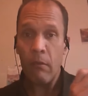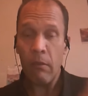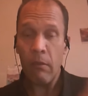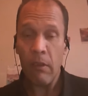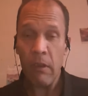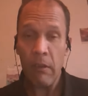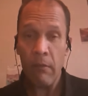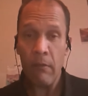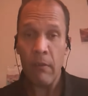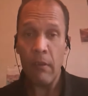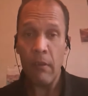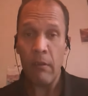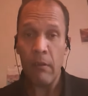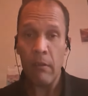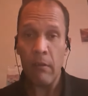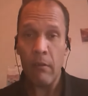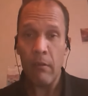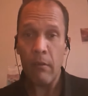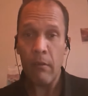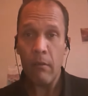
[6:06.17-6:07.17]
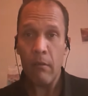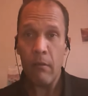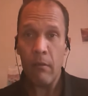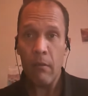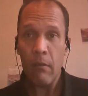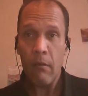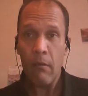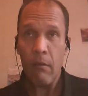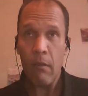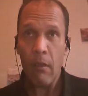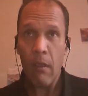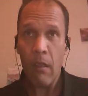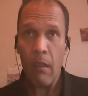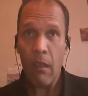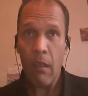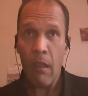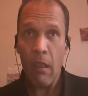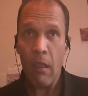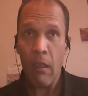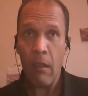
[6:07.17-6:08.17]
Cleveland
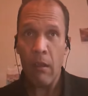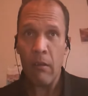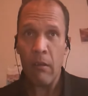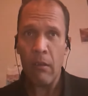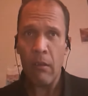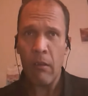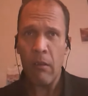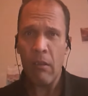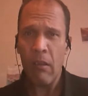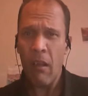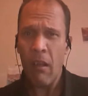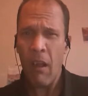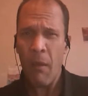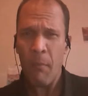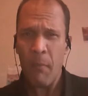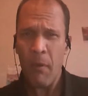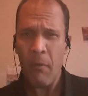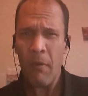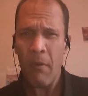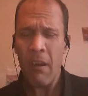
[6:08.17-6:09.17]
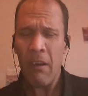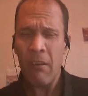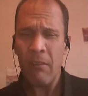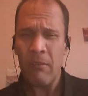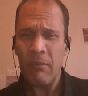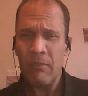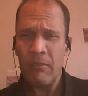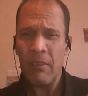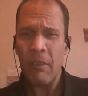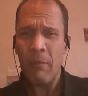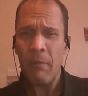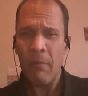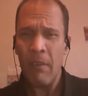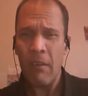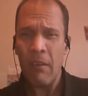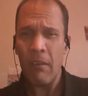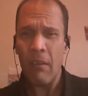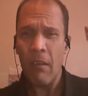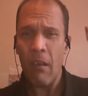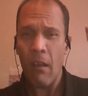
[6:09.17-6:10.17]
had a copyright or
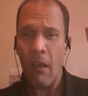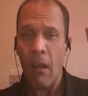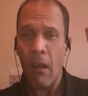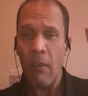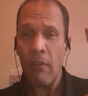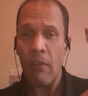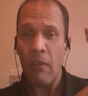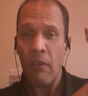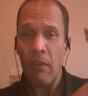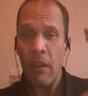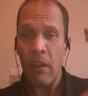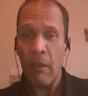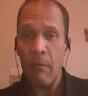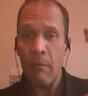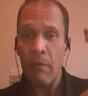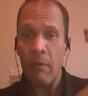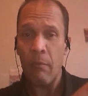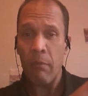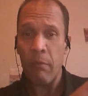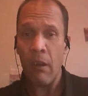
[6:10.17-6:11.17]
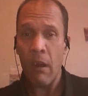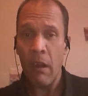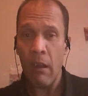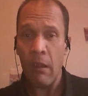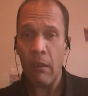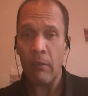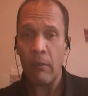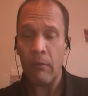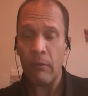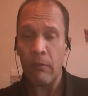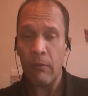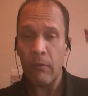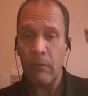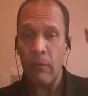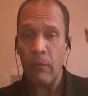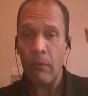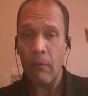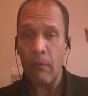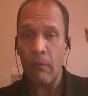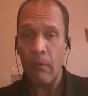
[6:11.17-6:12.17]
something on the name the Browns.
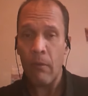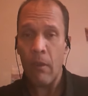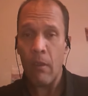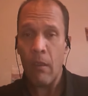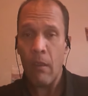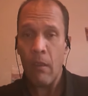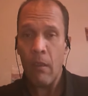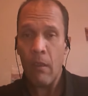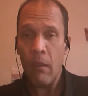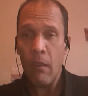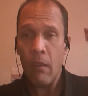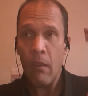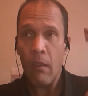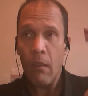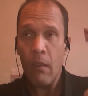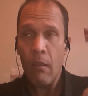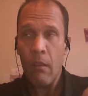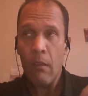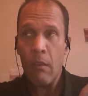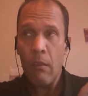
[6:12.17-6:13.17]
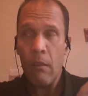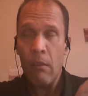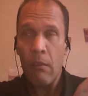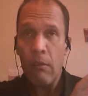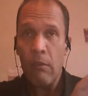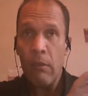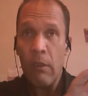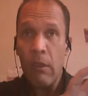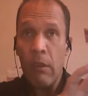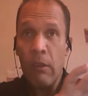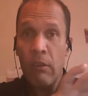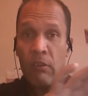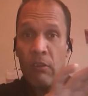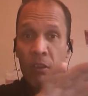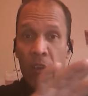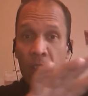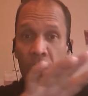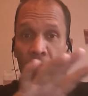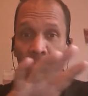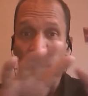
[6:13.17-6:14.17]
So they
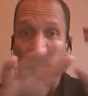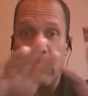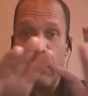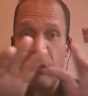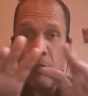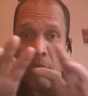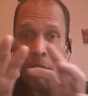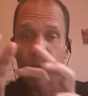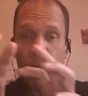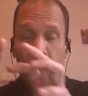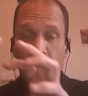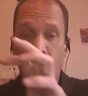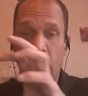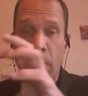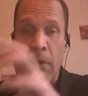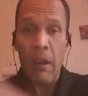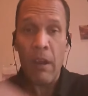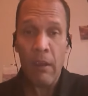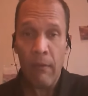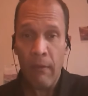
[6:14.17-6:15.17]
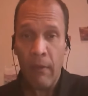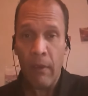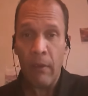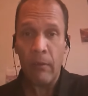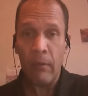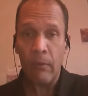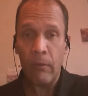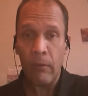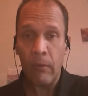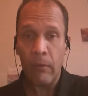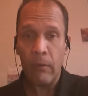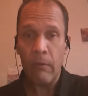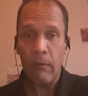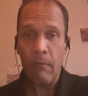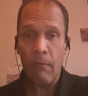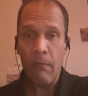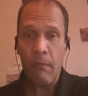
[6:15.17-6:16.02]
changed it to the Ravens.